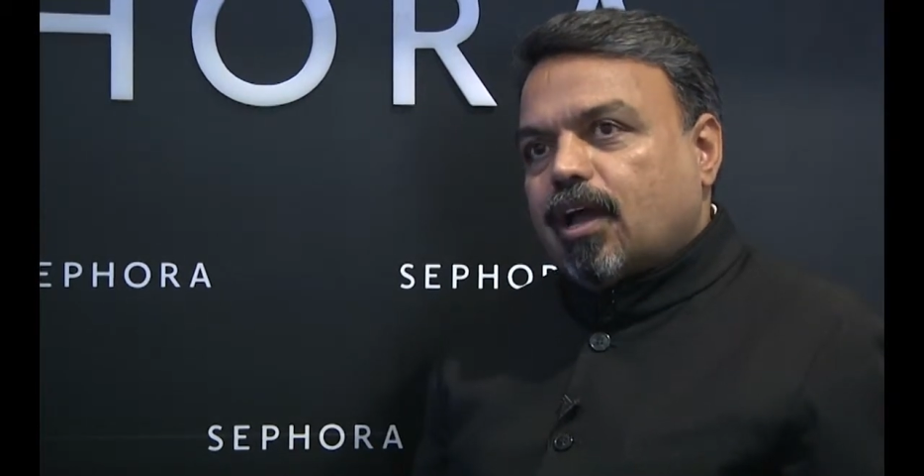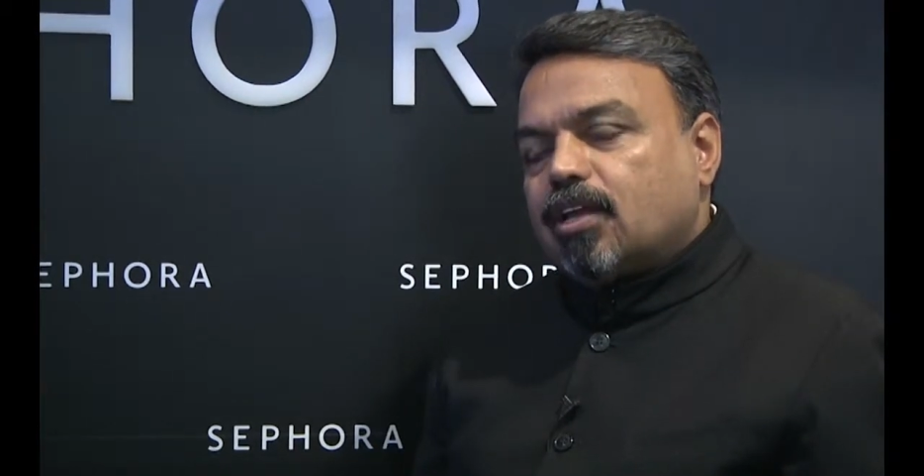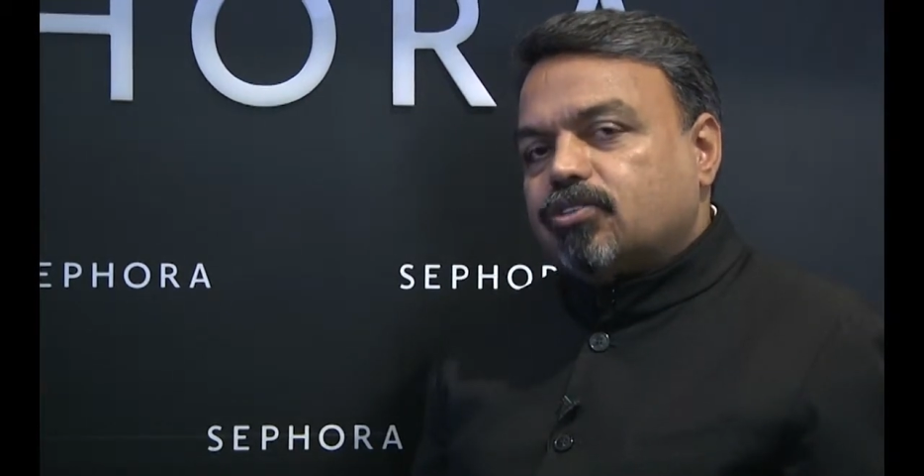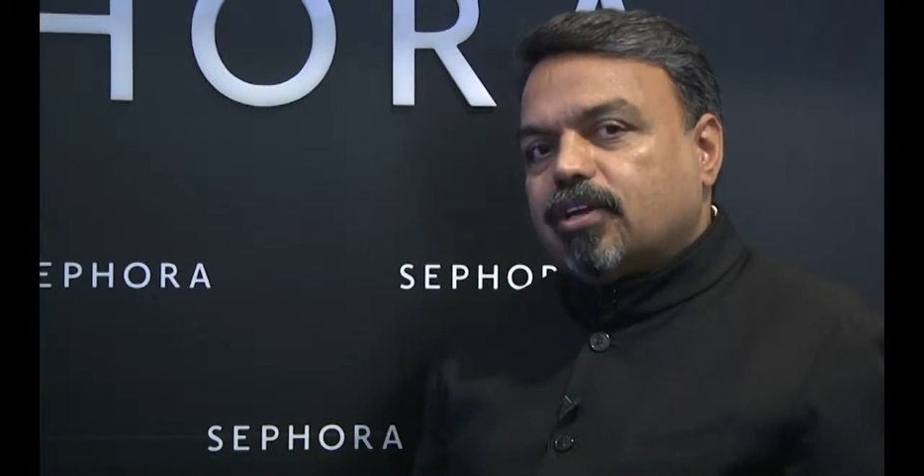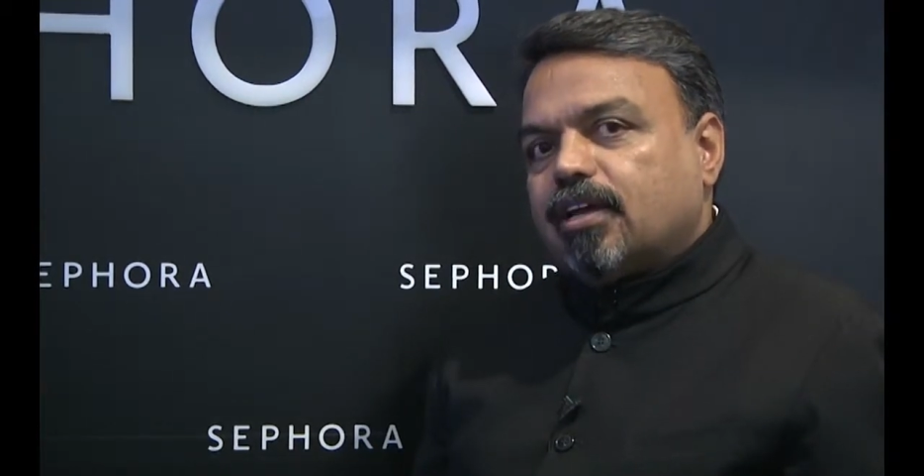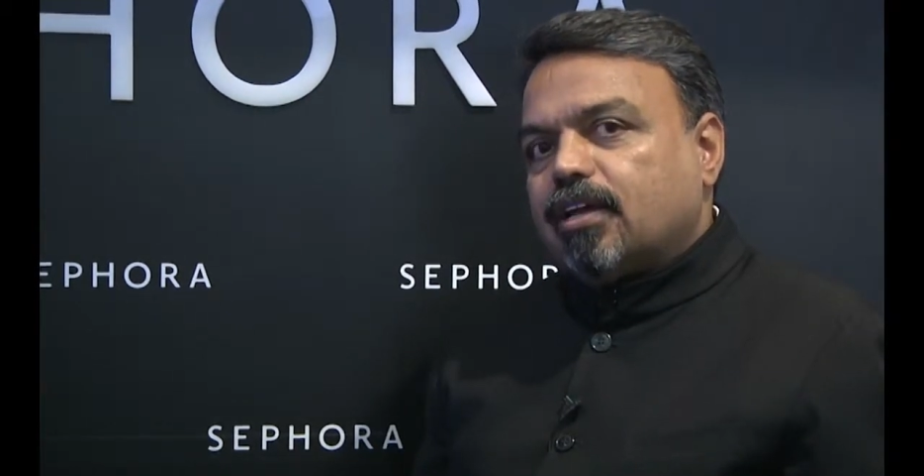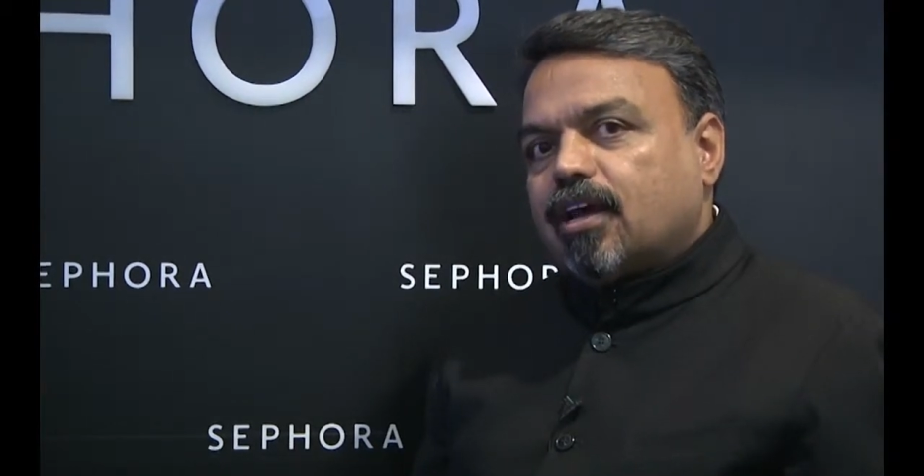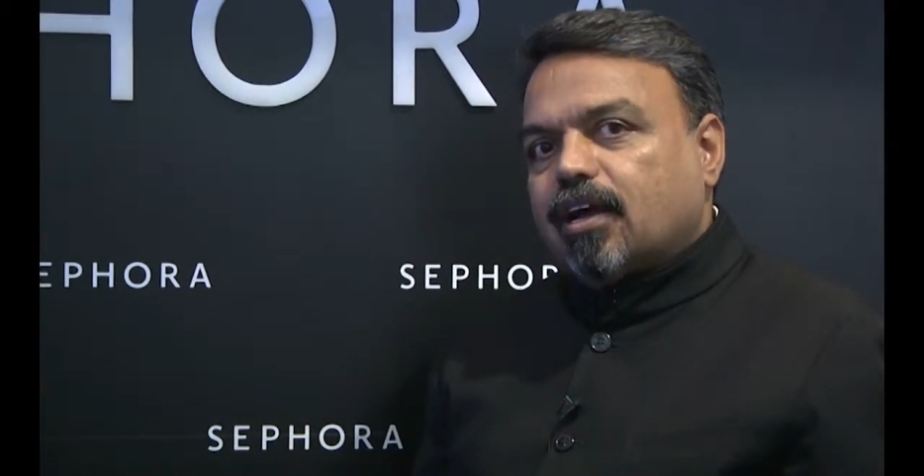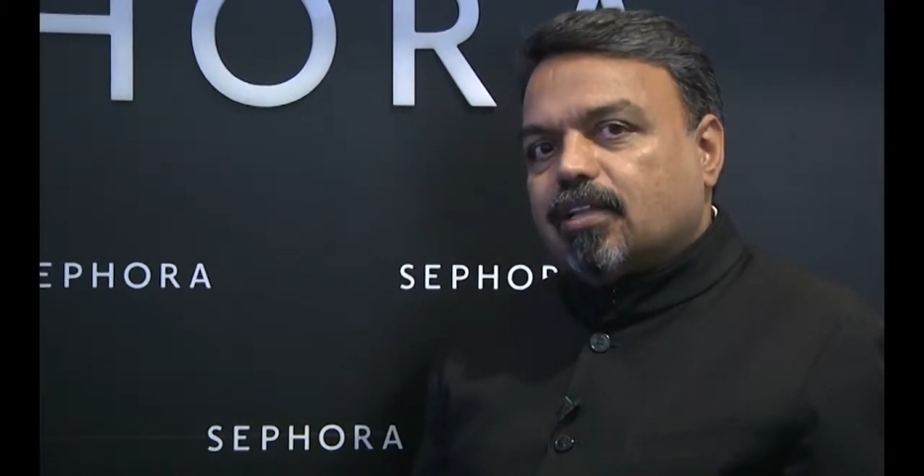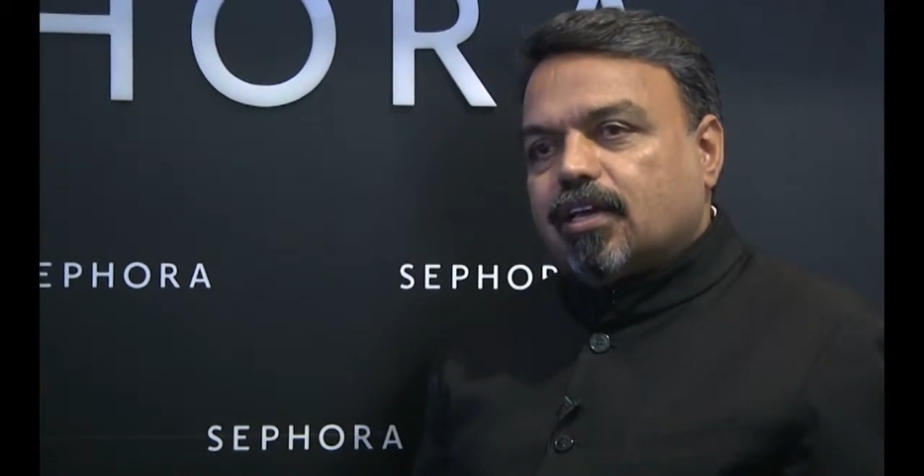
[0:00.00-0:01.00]
And today,
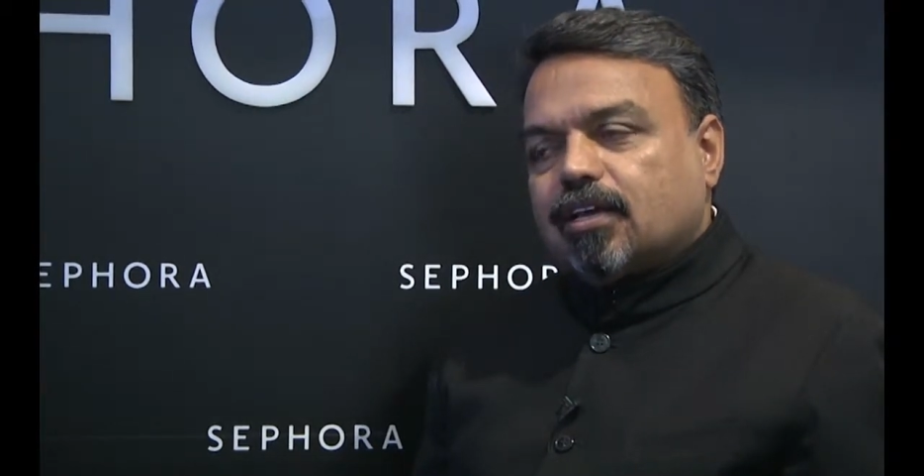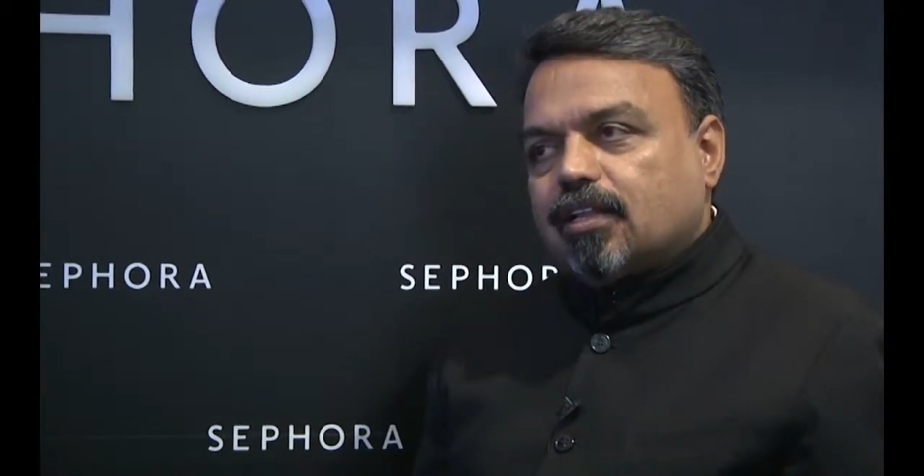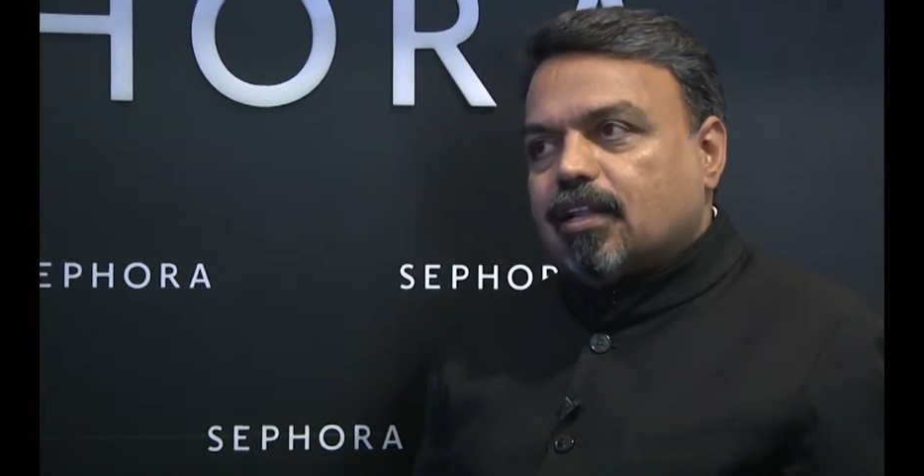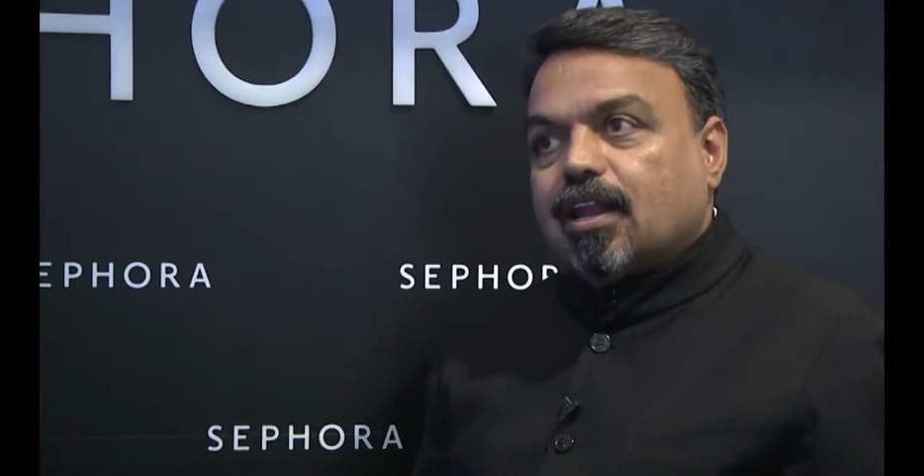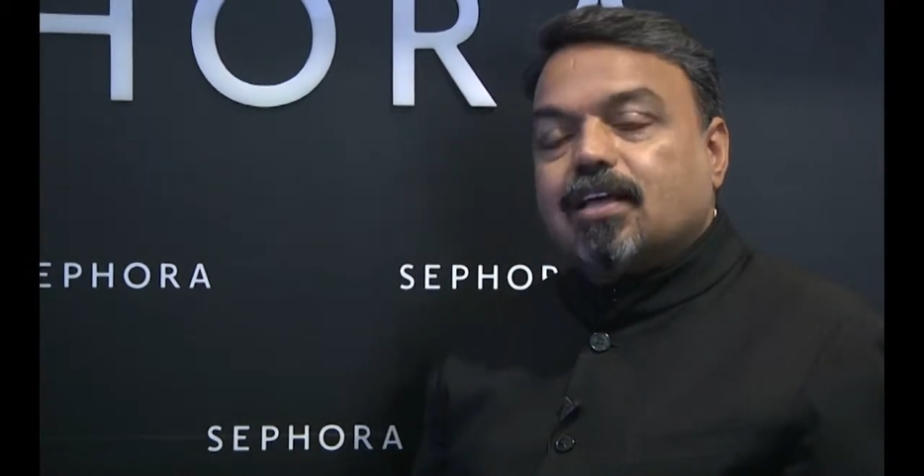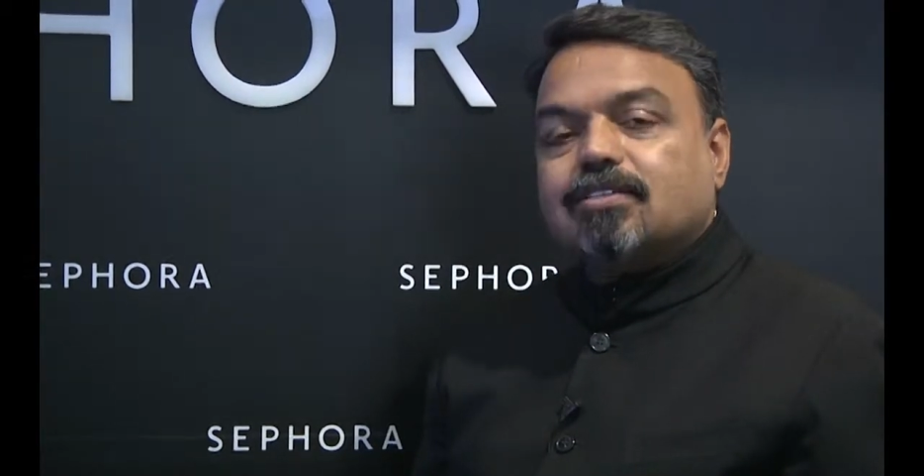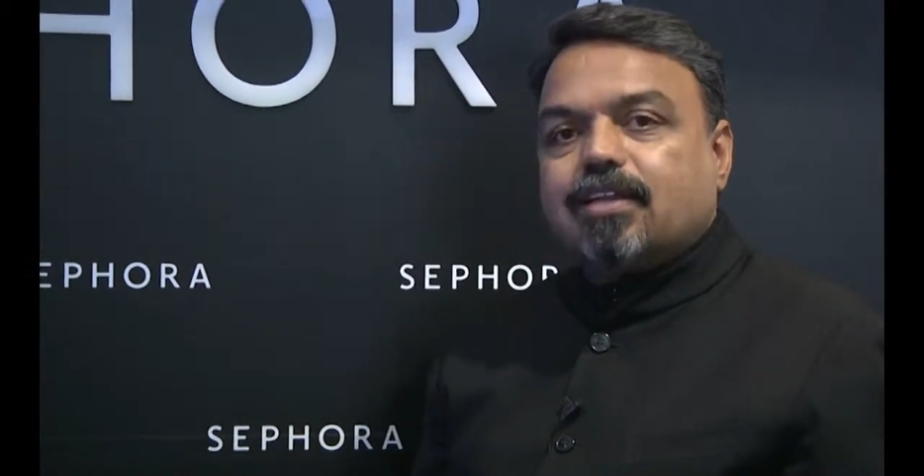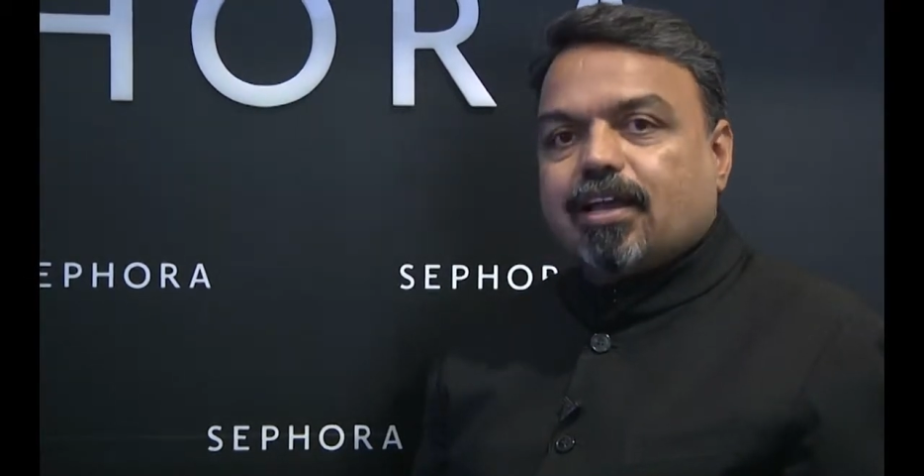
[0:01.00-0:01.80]
I think in the last